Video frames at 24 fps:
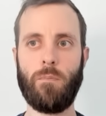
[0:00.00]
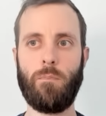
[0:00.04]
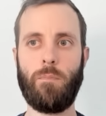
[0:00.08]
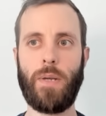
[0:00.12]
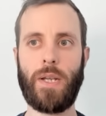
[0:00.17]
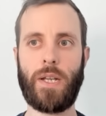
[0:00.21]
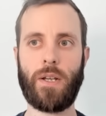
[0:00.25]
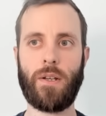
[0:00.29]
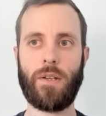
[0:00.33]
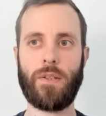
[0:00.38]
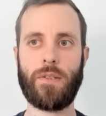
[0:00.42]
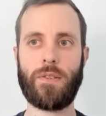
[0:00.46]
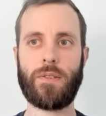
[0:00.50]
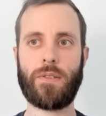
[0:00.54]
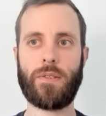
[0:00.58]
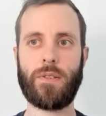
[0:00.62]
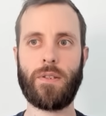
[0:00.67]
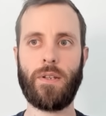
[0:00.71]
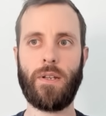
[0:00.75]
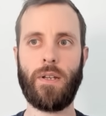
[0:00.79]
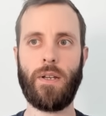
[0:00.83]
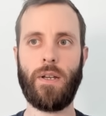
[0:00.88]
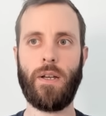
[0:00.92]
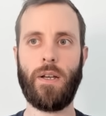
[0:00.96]

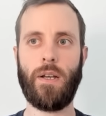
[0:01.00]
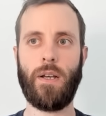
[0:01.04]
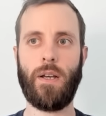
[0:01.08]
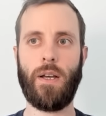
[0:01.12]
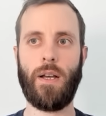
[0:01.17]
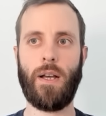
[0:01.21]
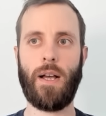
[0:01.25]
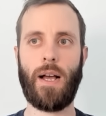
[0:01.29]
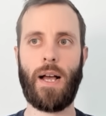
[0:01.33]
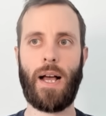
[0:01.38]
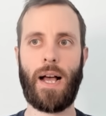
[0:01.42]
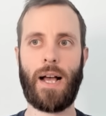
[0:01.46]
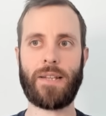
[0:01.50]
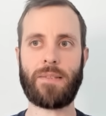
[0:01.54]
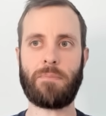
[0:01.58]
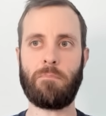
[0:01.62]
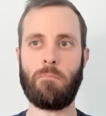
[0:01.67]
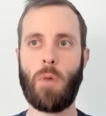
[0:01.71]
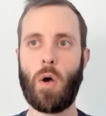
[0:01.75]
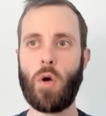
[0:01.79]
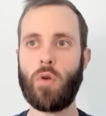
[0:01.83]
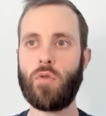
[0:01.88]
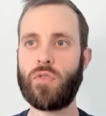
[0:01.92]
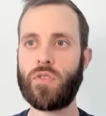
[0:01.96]
because as
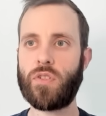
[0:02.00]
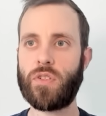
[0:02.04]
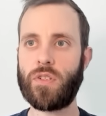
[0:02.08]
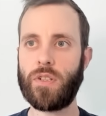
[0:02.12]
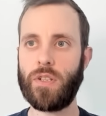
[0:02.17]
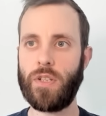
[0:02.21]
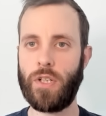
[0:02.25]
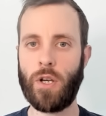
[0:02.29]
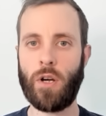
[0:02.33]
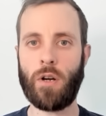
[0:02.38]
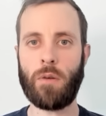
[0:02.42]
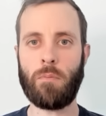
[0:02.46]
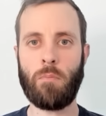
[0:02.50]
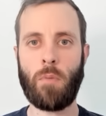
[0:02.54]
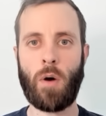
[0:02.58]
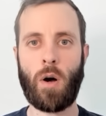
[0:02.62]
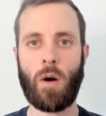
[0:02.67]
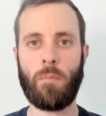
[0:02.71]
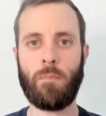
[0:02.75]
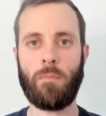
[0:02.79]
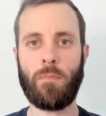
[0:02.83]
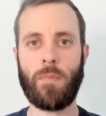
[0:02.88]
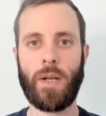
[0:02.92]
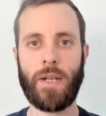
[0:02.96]
most young
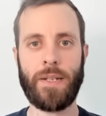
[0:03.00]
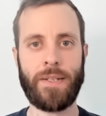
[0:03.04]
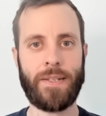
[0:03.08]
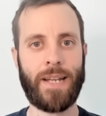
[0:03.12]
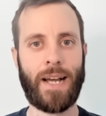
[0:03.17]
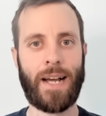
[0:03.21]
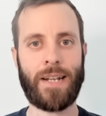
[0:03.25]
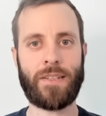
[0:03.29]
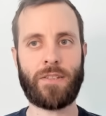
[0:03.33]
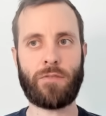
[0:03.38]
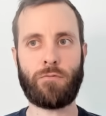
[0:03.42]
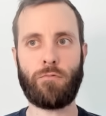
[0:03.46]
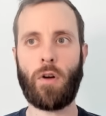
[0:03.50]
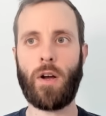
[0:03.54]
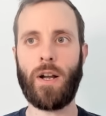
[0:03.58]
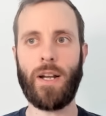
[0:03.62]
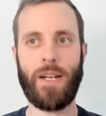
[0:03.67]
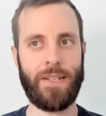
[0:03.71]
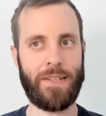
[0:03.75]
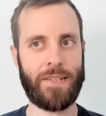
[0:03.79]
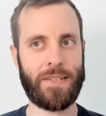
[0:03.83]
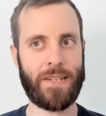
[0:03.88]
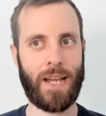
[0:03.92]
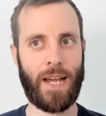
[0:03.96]
mom and dads
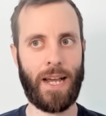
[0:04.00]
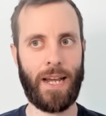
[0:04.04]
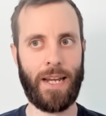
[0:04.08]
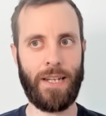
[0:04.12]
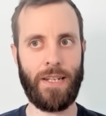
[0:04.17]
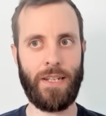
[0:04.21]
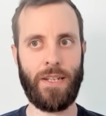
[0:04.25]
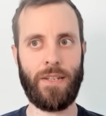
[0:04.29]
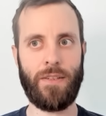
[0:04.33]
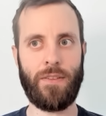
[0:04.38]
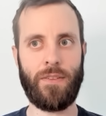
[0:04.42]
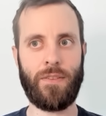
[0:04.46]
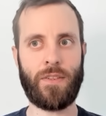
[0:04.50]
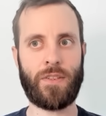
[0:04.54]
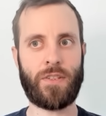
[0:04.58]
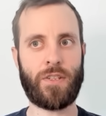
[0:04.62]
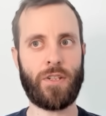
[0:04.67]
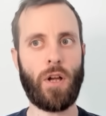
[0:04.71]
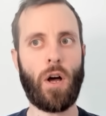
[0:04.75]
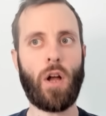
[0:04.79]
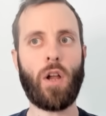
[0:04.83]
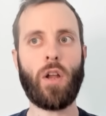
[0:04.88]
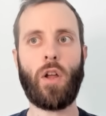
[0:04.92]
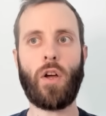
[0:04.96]
rightly say, there's
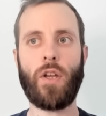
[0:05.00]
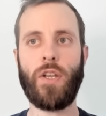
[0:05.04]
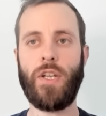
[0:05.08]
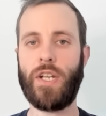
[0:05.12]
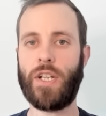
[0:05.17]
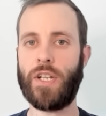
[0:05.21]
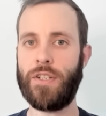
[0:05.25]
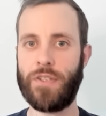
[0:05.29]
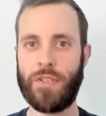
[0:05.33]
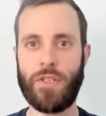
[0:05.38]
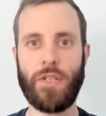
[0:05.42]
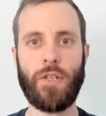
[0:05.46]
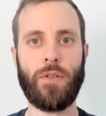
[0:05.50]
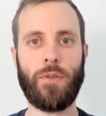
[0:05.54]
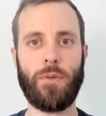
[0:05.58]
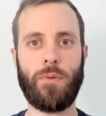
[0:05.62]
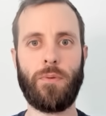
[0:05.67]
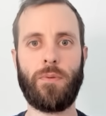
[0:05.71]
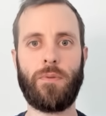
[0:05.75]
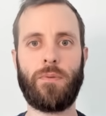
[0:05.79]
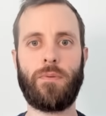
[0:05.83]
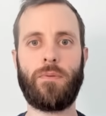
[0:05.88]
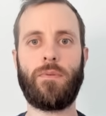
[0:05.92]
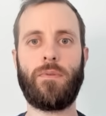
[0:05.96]
not a lot you can
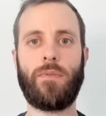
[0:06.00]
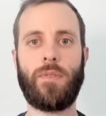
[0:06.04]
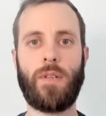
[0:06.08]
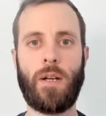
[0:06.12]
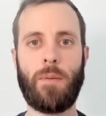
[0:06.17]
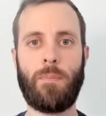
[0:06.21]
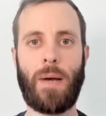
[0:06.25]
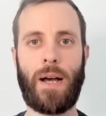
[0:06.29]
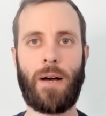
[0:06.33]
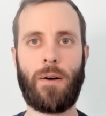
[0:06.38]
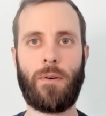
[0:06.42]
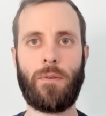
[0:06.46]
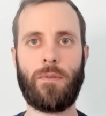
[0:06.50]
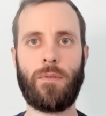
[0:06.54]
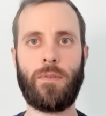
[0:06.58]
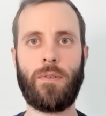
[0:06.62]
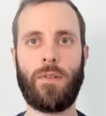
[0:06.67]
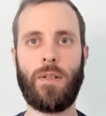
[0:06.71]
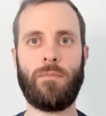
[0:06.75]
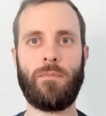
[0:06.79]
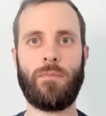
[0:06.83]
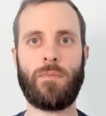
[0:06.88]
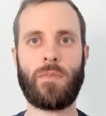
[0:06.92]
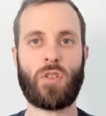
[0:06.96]
do about
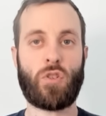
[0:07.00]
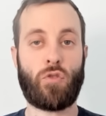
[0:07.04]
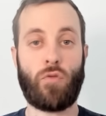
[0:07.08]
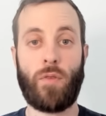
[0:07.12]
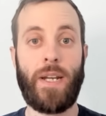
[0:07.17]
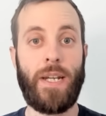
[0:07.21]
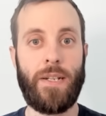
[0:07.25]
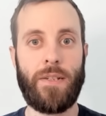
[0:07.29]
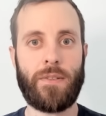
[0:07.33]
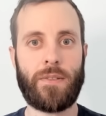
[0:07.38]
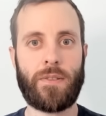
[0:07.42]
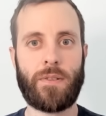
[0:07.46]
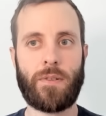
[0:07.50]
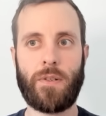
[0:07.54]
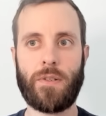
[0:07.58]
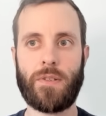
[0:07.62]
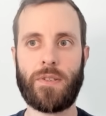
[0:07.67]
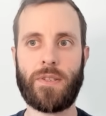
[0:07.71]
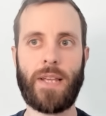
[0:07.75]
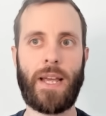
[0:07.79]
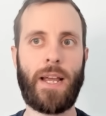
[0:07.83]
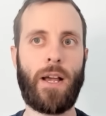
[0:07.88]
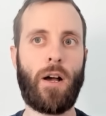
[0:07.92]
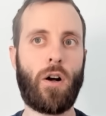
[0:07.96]
screens
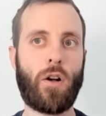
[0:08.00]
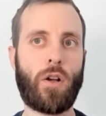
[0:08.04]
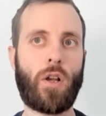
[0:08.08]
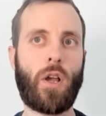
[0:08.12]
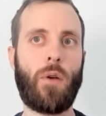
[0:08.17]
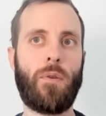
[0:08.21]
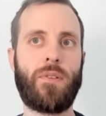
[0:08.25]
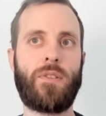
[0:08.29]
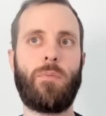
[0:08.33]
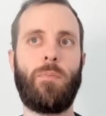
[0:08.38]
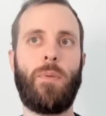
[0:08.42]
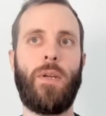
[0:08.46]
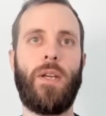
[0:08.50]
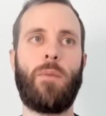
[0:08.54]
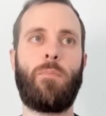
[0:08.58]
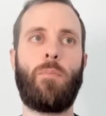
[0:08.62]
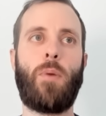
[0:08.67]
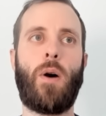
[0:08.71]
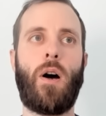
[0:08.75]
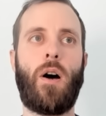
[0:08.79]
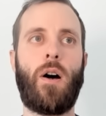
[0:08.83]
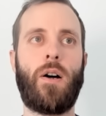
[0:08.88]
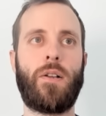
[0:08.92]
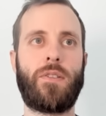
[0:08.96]
because they are going to be a
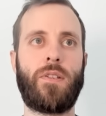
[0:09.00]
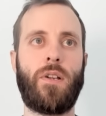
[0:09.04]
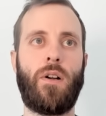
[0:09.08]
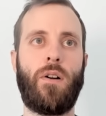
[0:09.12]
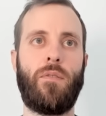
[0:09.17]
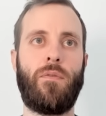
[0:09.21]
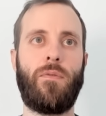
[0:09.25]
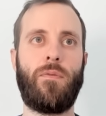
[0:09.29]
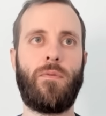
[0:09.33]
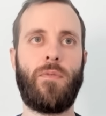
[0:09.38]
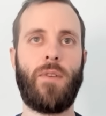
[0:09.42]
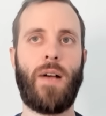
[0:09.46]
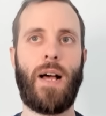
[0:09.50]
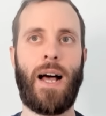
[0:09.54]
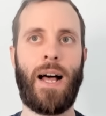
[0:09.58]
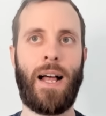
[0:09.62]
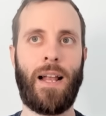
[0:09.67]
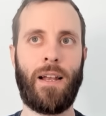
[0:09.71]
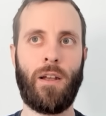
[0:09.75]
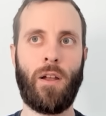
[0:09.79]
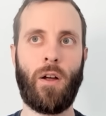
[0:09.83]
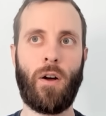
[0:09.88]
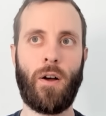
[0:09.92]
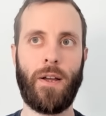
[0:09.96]
part of
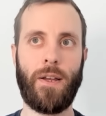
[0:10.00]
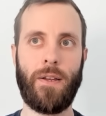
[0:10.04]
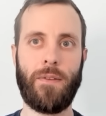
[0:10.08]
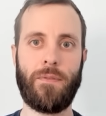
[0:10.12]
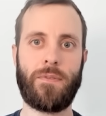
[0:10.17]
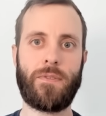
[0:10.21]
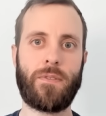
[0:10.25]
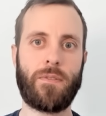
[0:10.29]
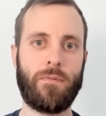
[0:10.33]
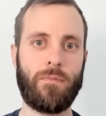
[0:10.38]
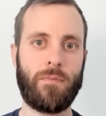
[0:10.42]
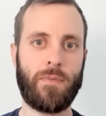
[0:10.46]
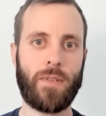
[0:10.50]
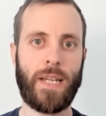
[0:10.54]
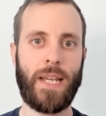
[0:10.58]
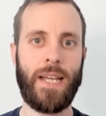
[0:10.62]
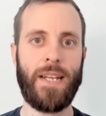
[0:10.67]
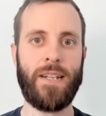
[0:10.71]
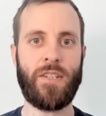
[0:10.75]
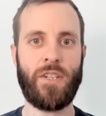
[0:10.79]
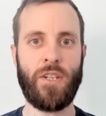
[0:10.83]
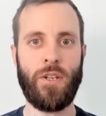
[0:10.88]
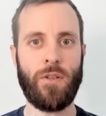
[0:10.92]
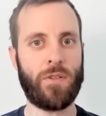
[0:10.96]
our lives.
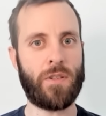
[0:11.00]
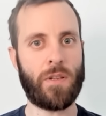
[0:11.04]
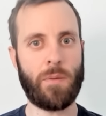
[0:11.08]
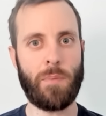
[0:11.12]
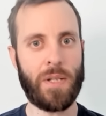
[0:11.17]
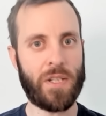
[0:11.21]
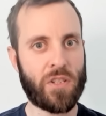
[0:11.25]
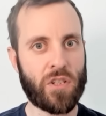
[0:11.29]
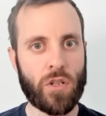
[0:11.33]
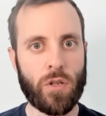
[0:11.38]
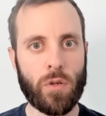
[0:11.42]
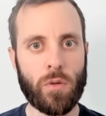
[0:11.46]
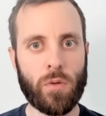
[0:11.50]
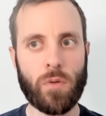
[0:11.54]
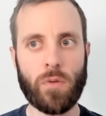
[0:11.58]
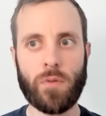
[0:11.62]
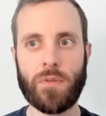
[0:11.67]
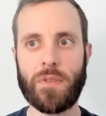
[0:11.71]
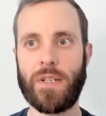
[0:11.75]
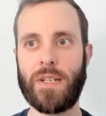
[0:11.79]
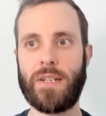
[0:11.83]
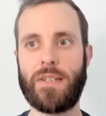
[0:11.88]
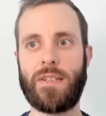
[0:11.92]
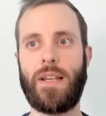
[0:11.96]
Kids use them in
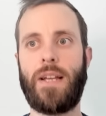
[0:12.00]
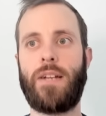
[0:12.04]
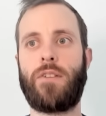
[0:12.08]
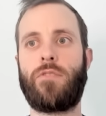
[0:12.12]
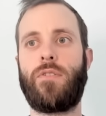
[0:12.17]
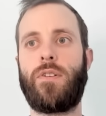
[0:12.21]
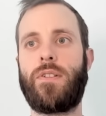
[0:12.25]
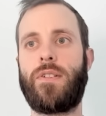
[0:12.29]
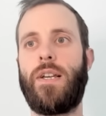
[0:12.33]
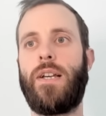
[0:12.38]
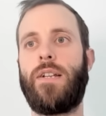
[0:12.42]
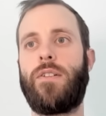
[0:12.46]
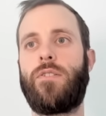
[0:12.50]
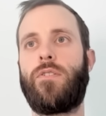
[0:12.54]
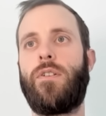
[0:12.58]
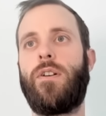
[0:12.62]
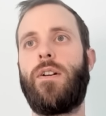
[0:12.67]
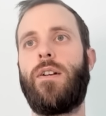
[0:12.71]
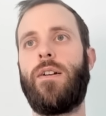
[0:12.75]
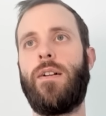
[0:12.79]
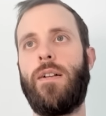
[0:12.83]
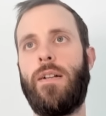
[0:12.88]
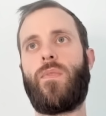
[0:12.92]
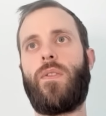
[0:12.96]
schools, etc., etc.